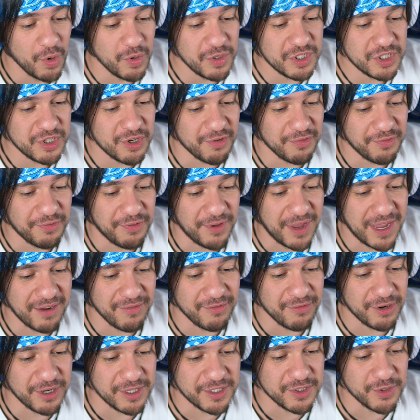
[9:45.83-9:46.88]
is your
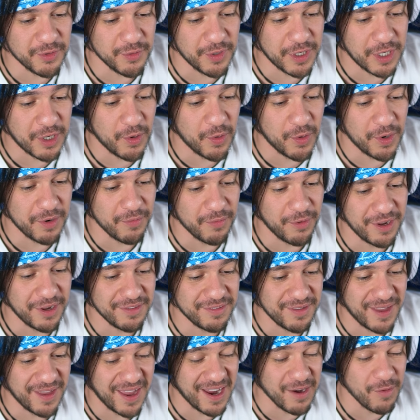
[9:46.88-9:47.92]
favorite to record
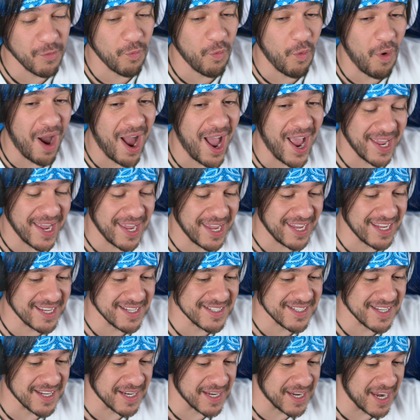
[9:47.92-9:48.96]
with, and why
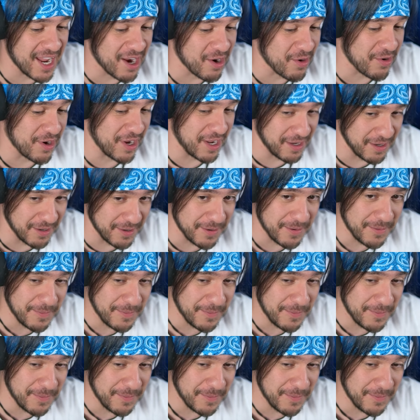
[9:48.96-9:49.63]
is it narrator?